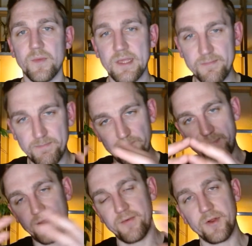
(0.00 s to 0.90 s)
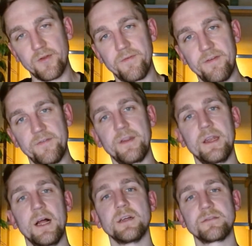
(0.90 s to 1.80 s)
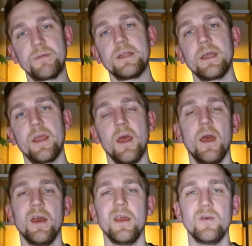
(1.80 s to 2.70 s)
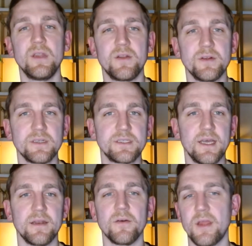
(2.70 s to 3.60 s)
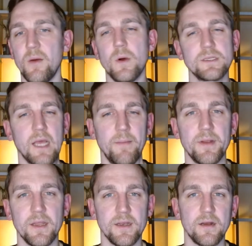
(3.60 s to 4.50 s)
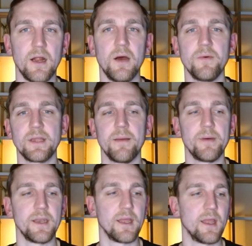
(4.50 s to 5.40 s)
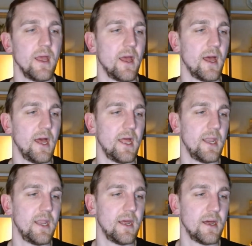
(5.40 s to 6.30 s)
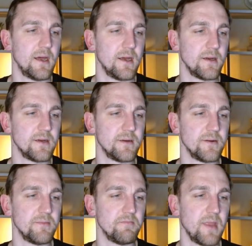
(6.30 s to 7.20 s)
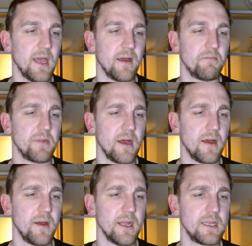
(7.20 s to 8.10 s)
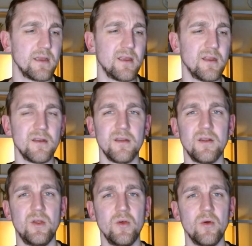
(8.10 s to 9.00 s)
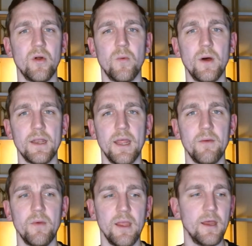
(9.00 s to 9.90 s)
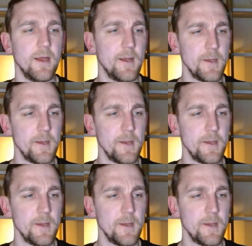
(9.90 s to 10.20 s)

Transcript: this period of $50 spending, you need to understand, okay, what's happening there, how it's happening. And I think in 1 day we